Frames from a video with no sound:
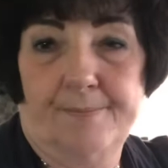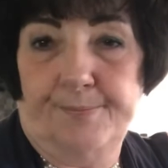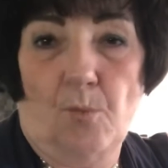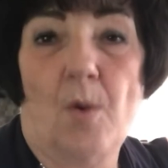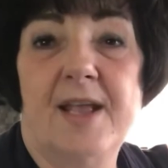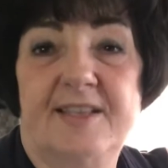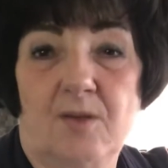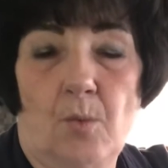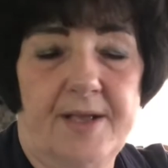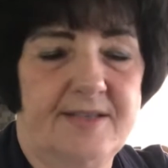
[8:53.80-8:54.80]
weeks
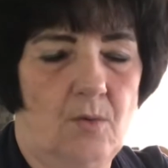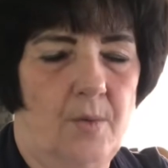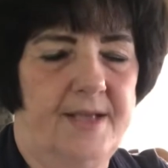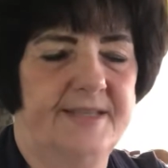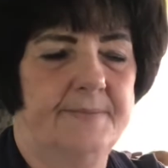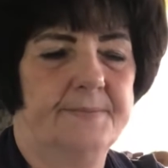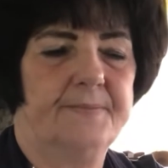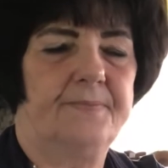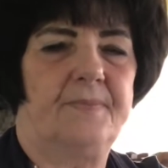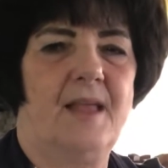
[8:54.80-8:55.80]
and weeks and weeks.
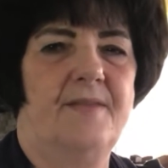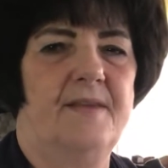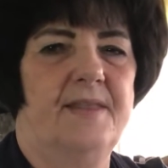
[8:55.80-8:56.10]
And then